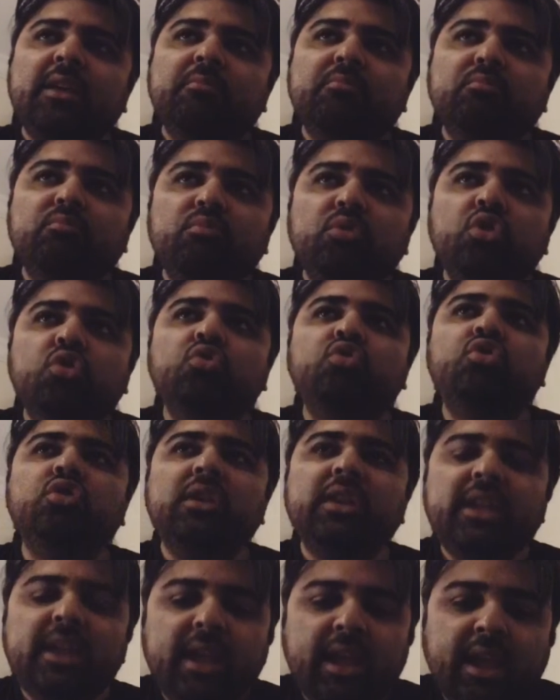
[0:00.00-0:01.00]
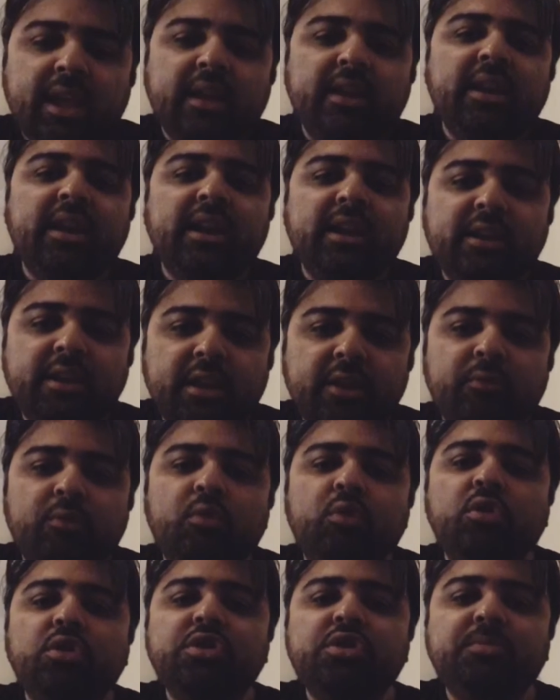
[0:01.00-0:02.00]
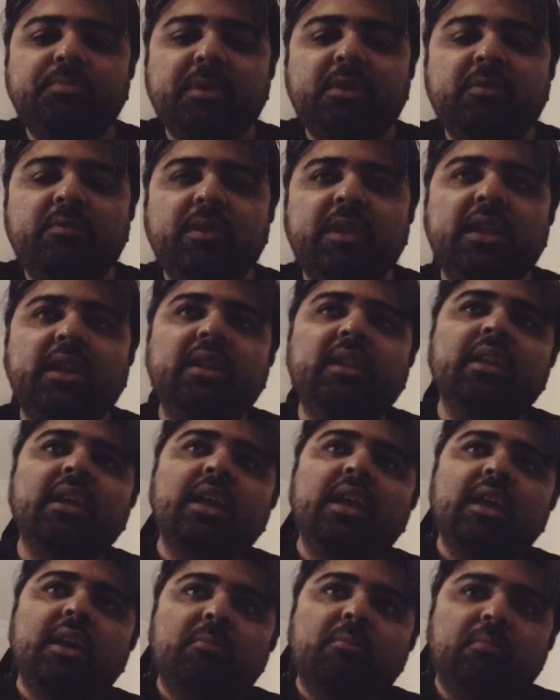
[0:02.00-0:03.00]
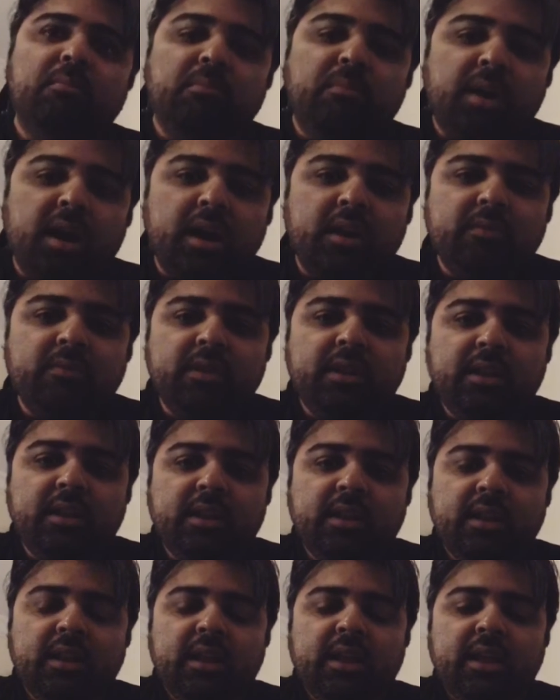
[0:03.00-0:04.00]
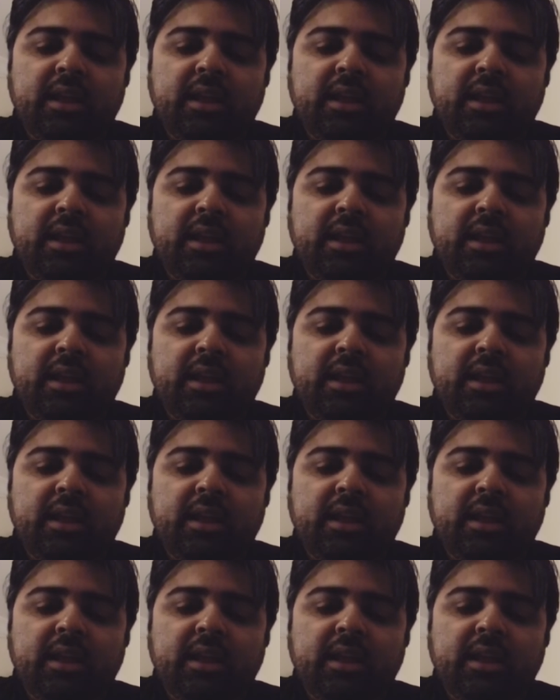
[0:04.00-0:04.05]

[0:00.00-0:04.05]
mutually agreed divorce between Marvel